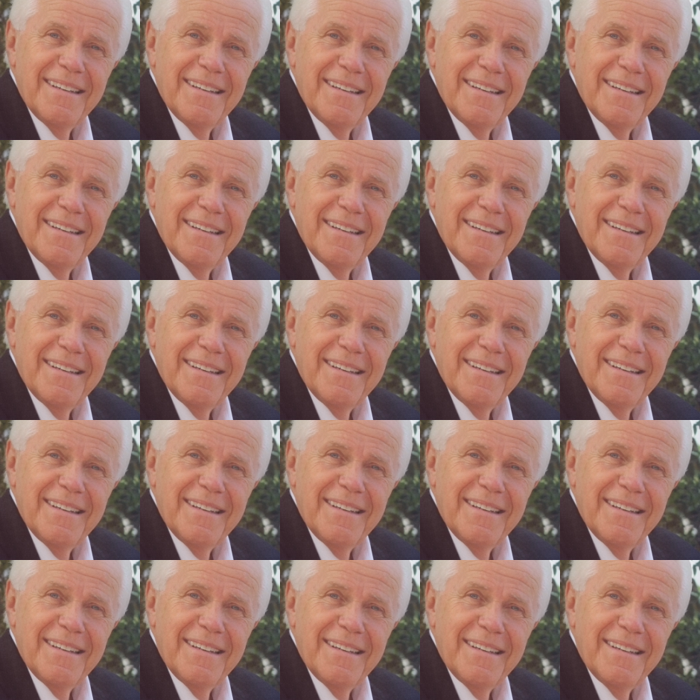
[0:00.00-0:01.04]

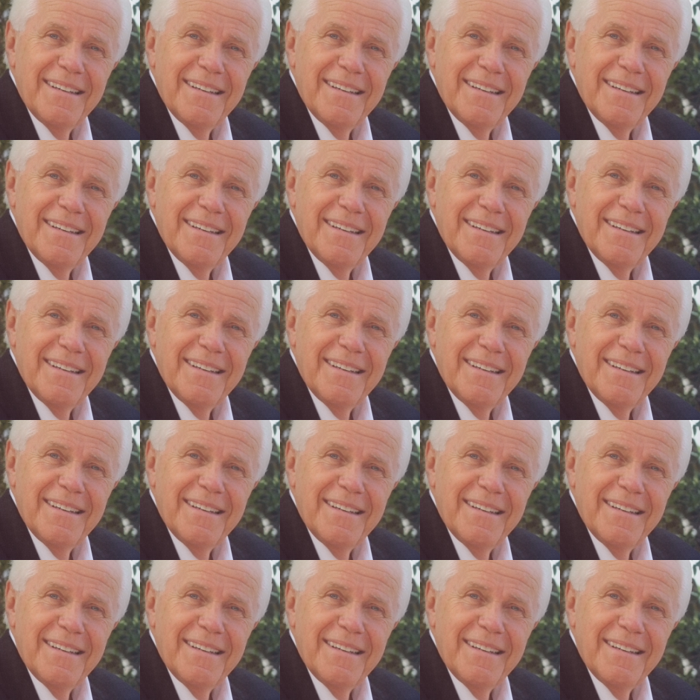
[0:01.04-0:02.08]

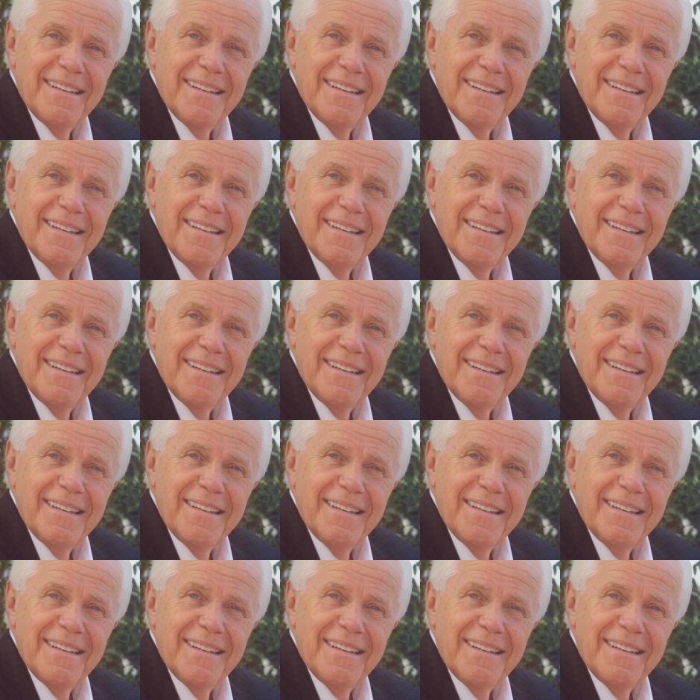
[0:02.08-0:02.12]
Nothing is said.